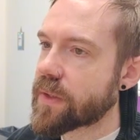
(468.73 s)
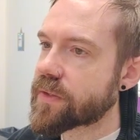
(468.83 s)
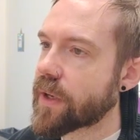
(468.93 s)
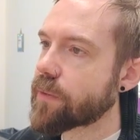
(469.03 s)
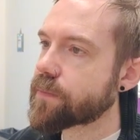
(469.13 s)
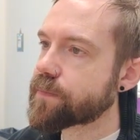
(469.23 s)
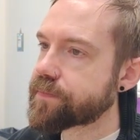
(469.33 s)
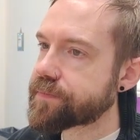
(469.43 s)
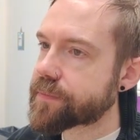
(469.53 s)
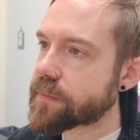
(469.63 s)
So
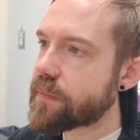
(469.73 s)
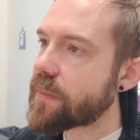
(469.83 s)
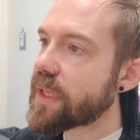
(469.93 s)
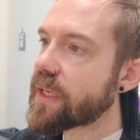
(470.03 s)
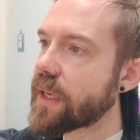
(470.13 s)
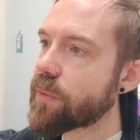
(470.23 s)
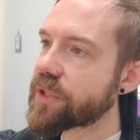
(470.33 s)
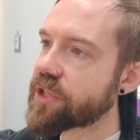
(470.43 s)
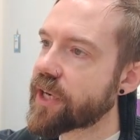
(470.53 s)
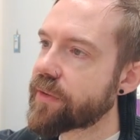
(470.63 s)
here we
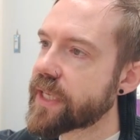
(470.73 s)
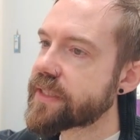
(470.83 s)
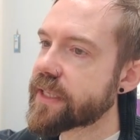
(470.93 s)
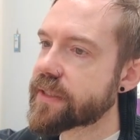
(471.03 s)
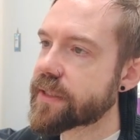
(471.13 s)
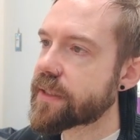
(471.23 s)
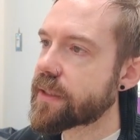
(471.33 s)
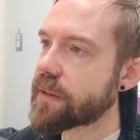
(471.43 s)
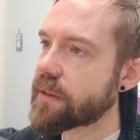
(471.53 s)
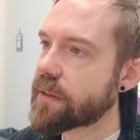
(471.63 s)
generated
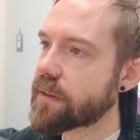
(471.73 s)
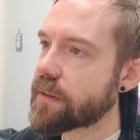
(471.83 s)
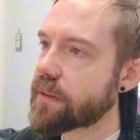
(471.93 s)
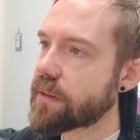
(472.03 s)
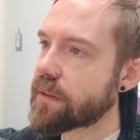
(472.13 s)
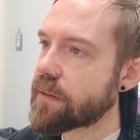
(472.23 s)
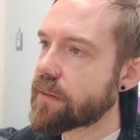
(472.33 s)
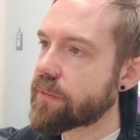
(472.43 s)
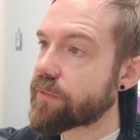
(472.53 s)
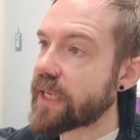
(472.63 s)

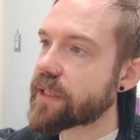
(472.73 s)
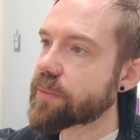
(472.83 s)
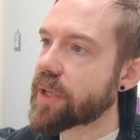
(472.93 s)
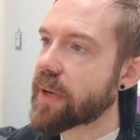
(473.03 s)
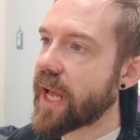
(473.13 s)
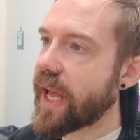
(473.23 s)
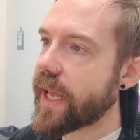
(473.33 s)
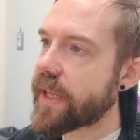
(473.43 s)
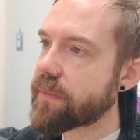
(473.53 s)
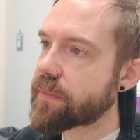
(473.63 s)
random number
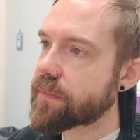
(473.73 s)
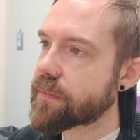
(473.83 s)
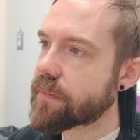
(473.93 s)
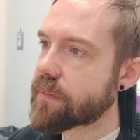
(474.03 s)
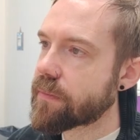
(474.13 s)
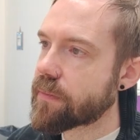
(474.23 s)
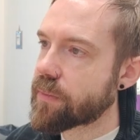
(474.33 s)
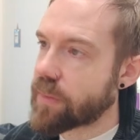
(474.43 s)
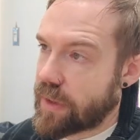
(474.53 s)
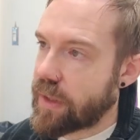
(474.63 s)
A,
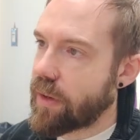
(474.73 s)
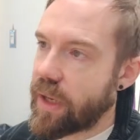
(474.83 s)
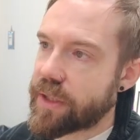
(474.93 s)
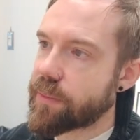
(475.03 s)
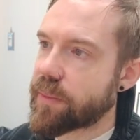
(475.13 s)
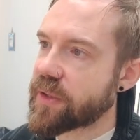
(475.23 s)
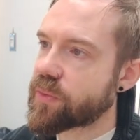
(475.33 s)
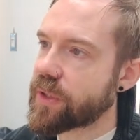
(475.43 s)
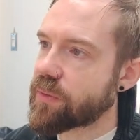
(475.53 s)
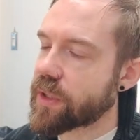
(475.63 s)
a number
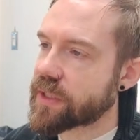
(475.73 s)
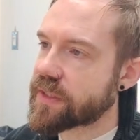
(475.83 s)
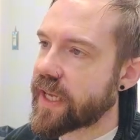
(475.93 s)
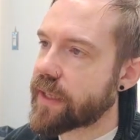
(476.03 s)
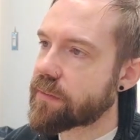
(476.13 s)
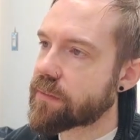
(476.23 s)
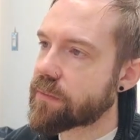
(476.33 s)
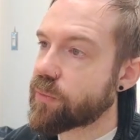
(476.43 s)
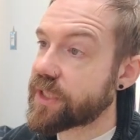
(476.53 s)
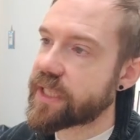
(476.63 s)
between 1 and 10.
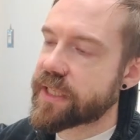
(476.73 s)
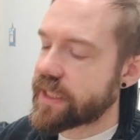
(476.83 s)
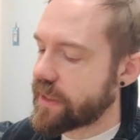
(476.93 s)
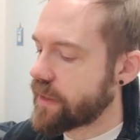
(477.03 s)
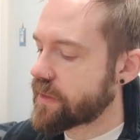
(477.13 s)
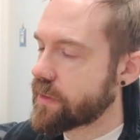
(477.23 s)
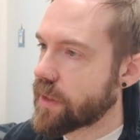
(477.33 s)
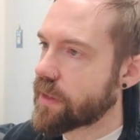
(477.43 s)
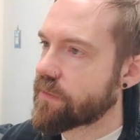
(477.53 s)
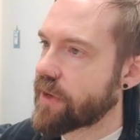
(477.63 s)
We didn't need this
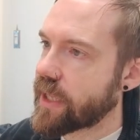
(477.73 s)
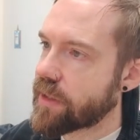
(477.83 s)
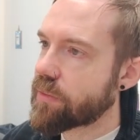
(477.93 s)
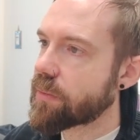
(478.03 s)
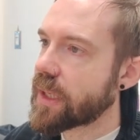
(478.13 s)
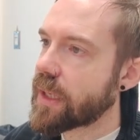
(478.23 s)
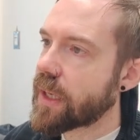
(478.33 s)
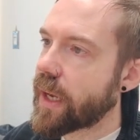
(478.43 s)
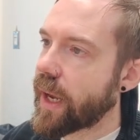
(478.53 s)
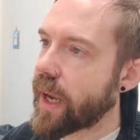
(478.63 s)
done value.
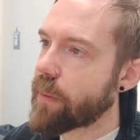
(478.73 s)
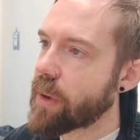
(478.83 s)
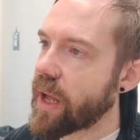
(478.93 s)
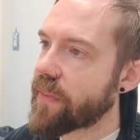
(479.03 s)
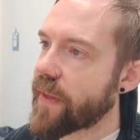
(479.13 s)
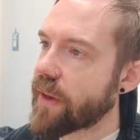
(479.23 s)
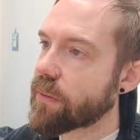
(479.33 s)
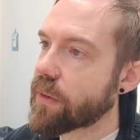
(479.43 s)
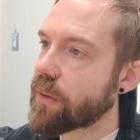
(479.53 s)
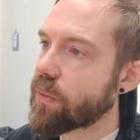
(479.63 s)
And then